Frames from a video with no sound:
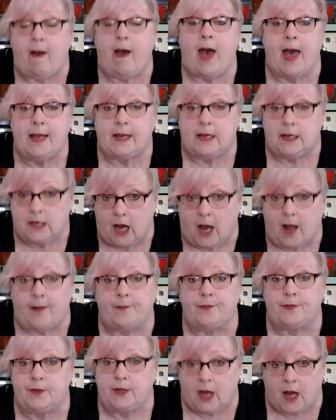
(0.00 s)
I
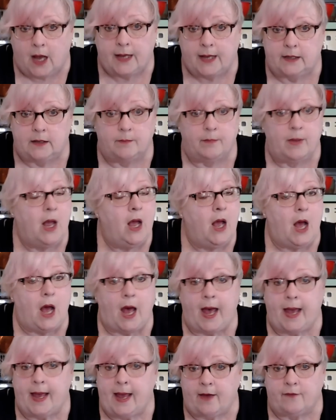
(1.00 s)
got the item.
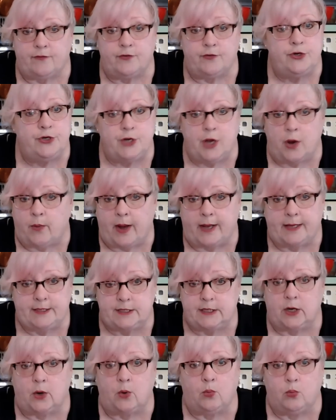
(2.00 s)
I have no
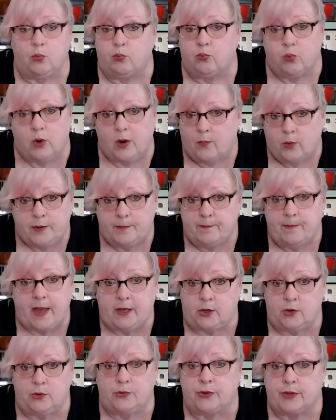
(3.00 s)
idea what would
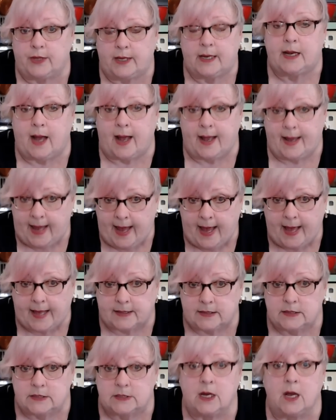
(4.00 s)
make you think I
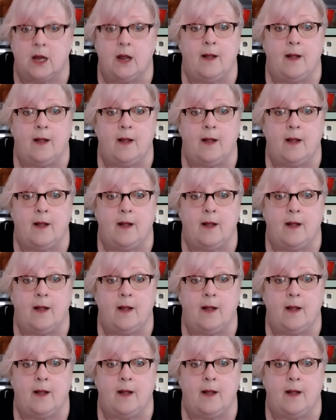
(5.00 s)
hadn't.